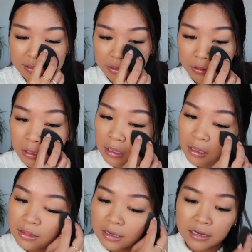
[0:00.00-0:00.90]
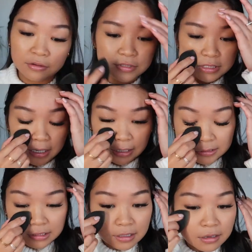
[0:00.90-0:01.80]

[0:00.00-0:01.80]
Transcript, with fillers: so that kind of sucked.